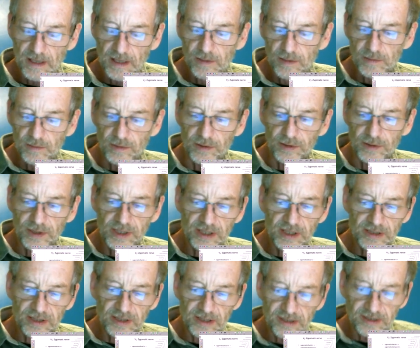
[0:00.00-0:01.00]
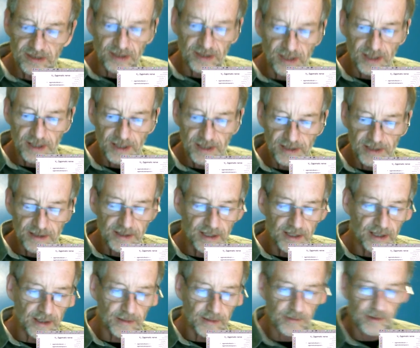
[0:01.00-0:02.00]
We'll look at this slide
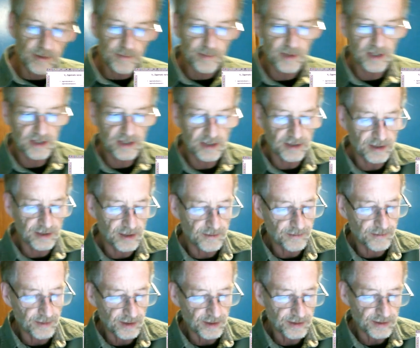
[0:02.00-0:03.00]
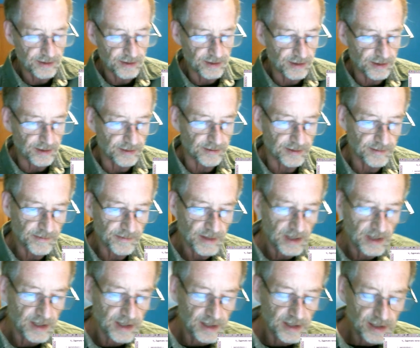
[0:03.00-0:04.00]
repeatedly for other nerves.
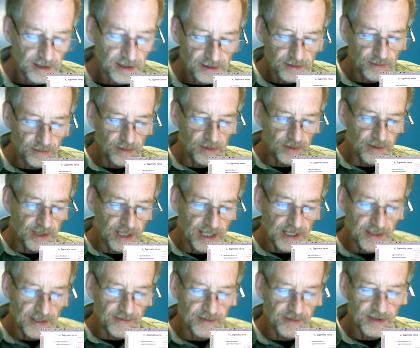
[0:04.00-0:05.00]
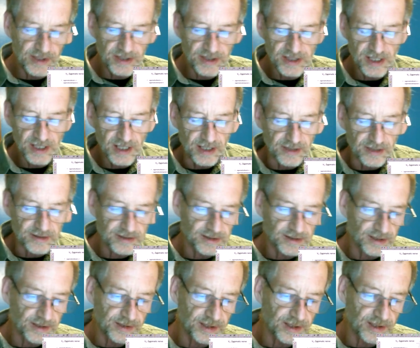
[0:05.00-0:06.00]
So what do I have in the text
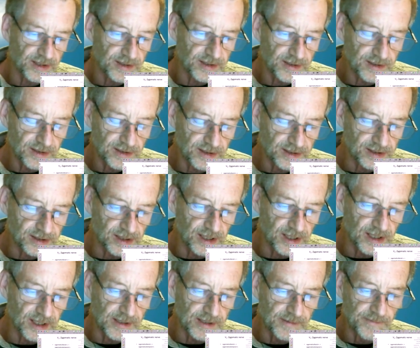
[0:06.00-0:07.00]
on the slide?